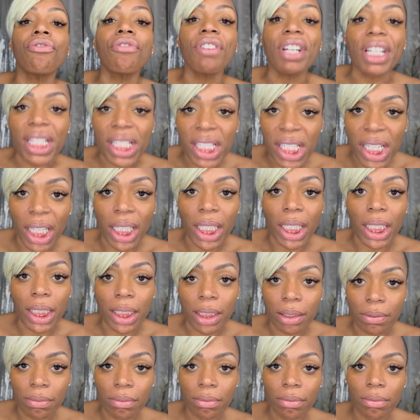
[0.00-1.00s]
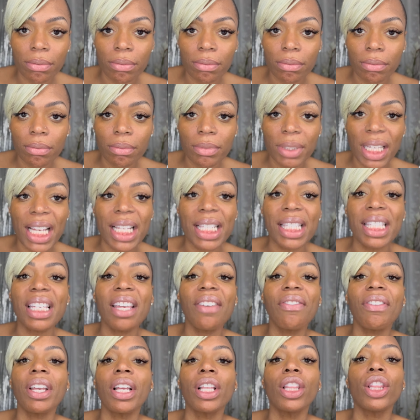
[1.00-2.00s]
rich, honey. It's
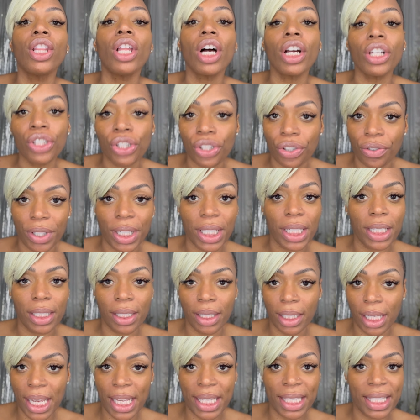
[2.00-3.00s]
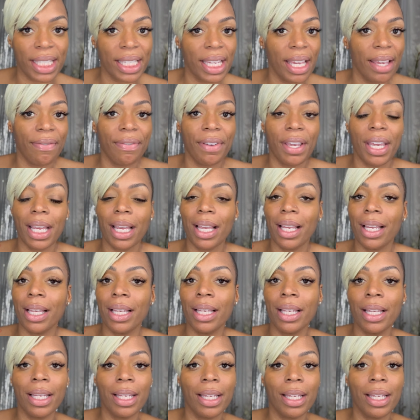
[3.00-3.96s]
giving luxury. It's giving